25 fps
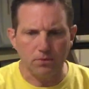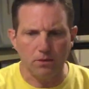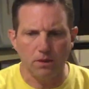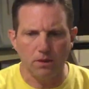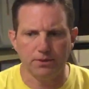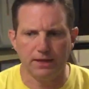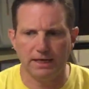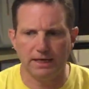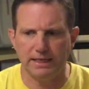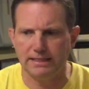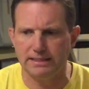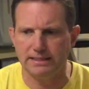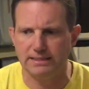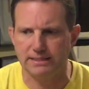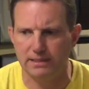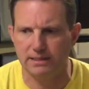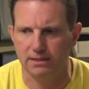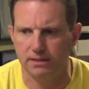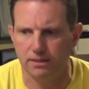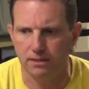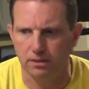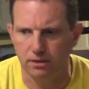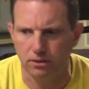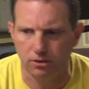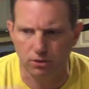that is
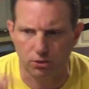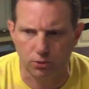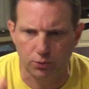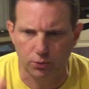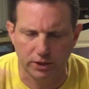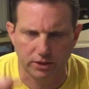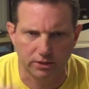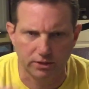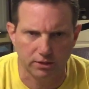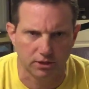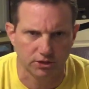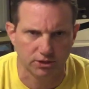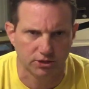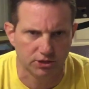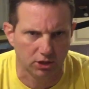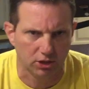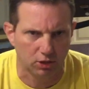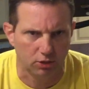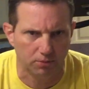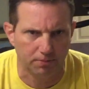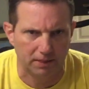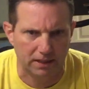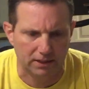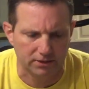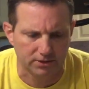a quick
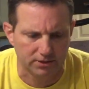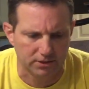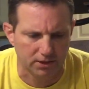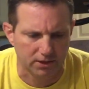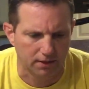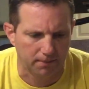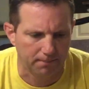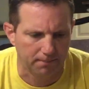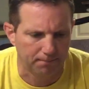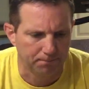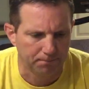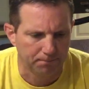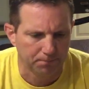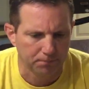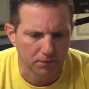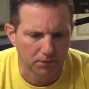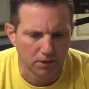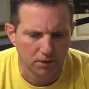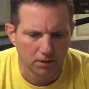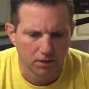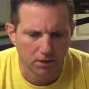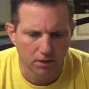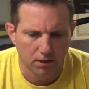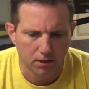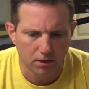nutshell about
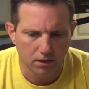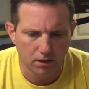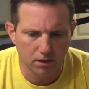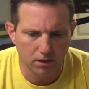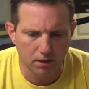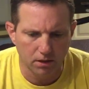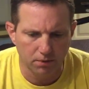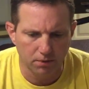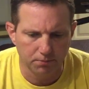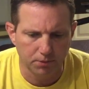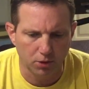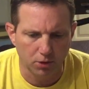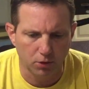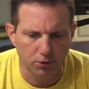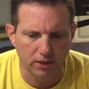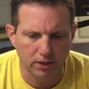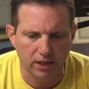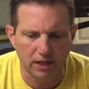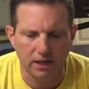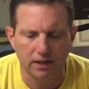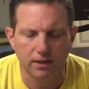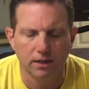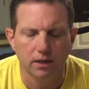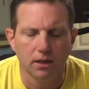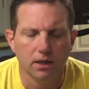
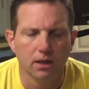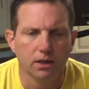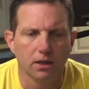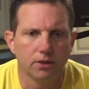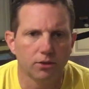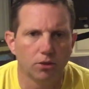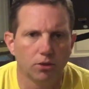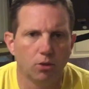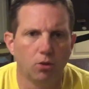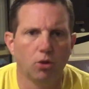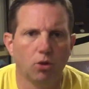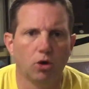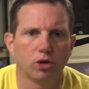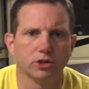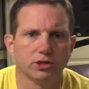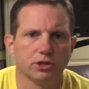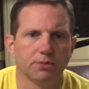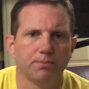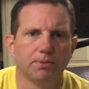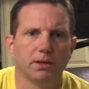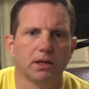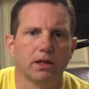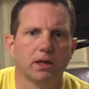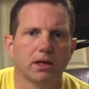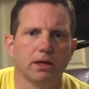cocaine. There will also
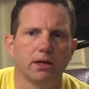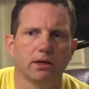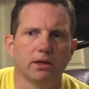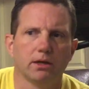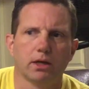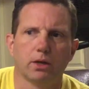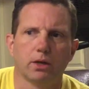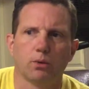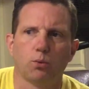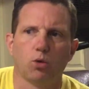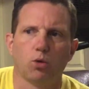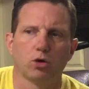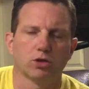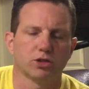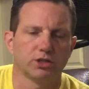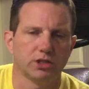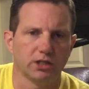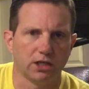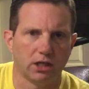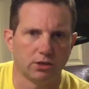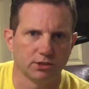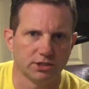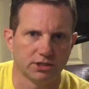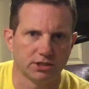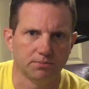be a
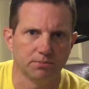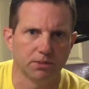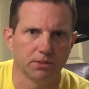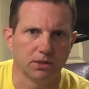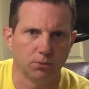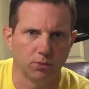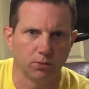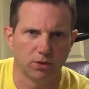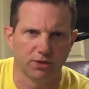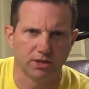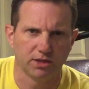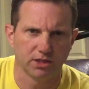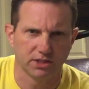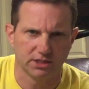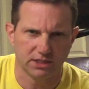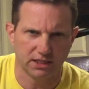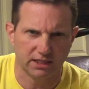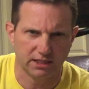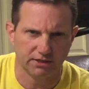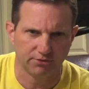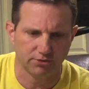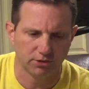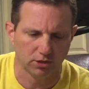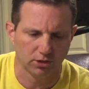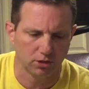worksheet I'll submit with this that
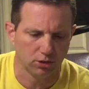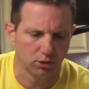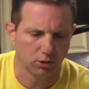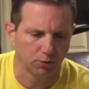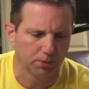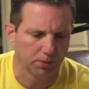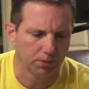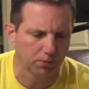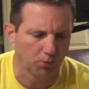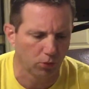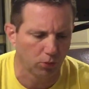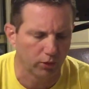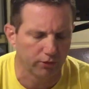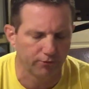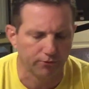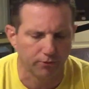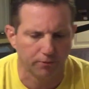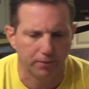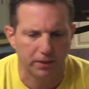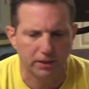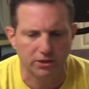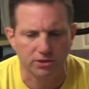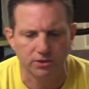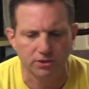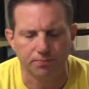gives you a little bit more
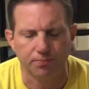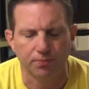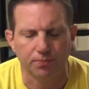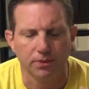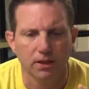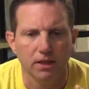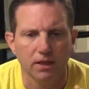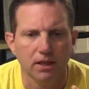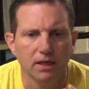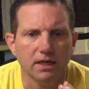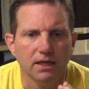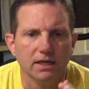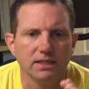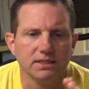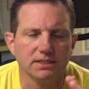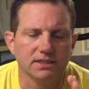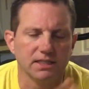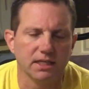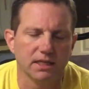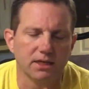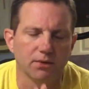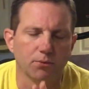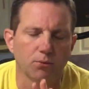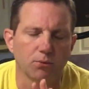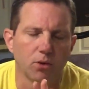information.
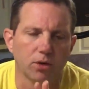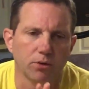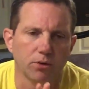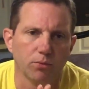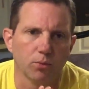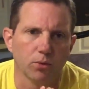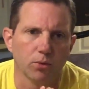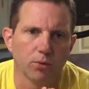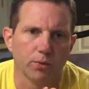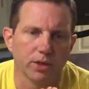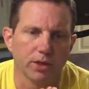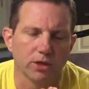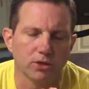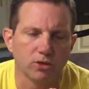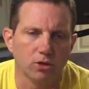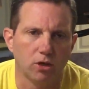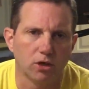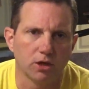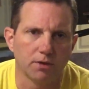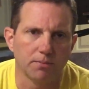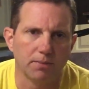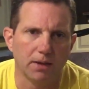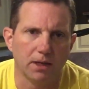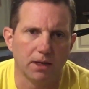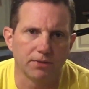Second one we're going to
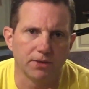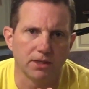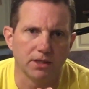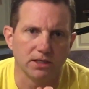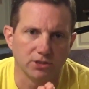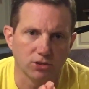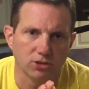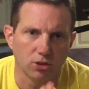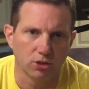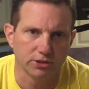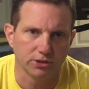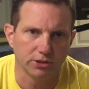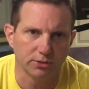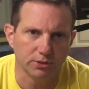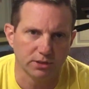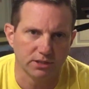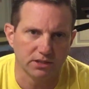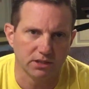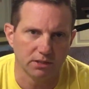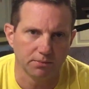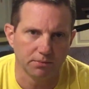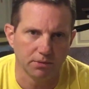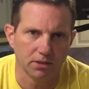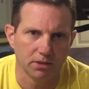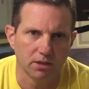talk about that's also a
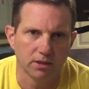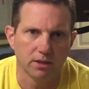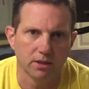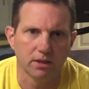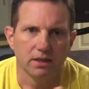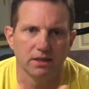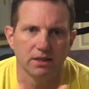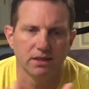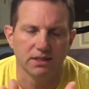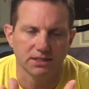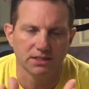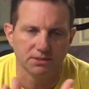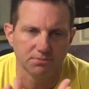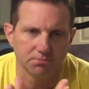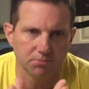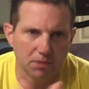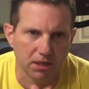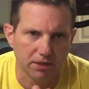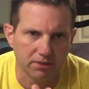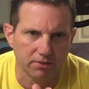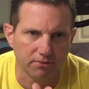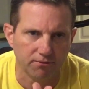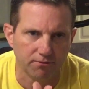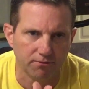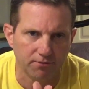stimulant is
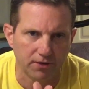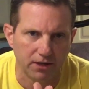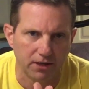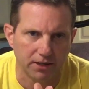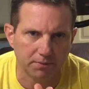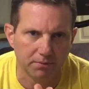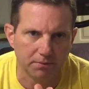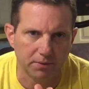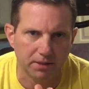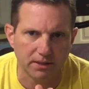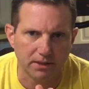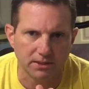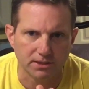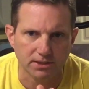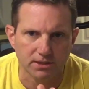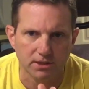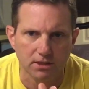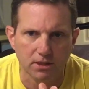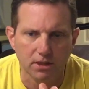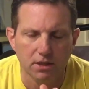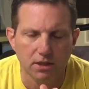methamphetamines.